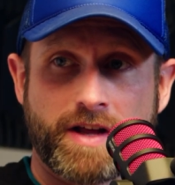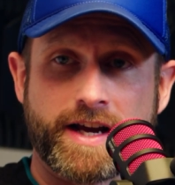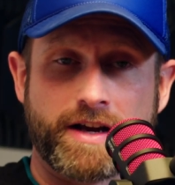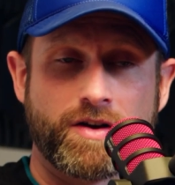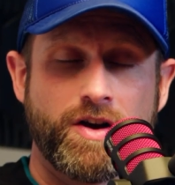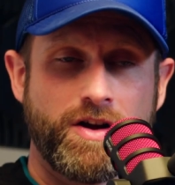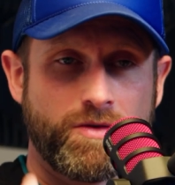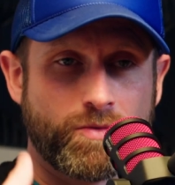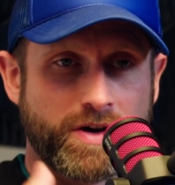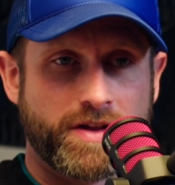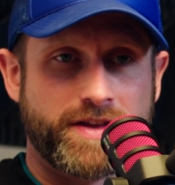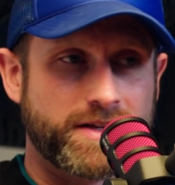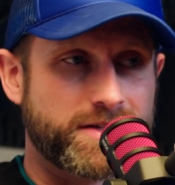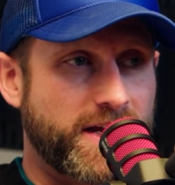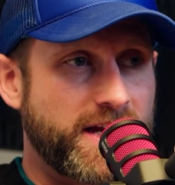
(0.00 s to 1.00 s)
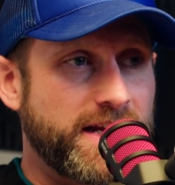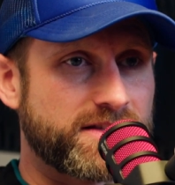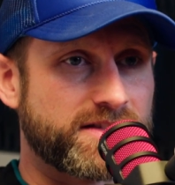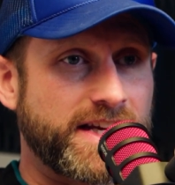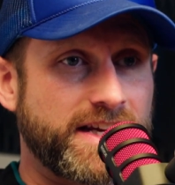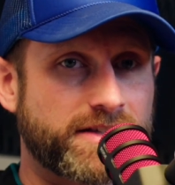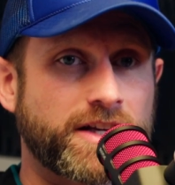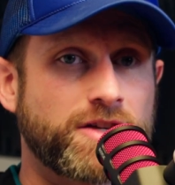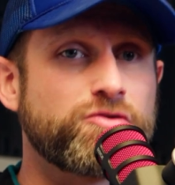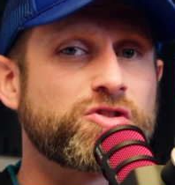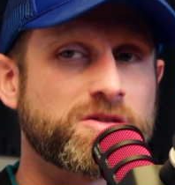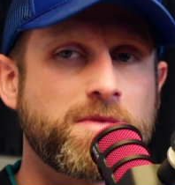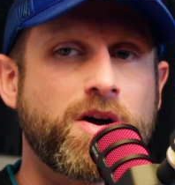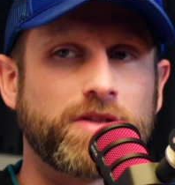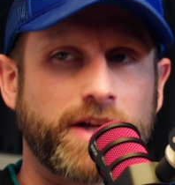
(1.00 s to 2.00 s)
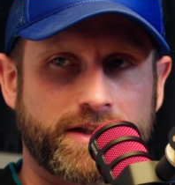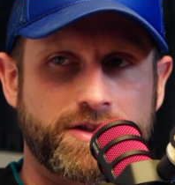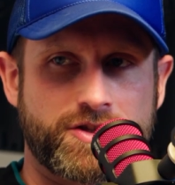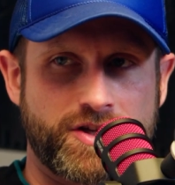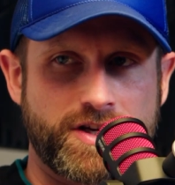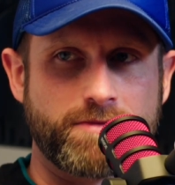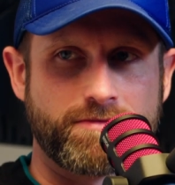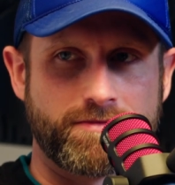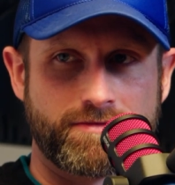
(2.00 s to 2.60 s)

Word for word: Like one of the things they is is like you smell like the sheep.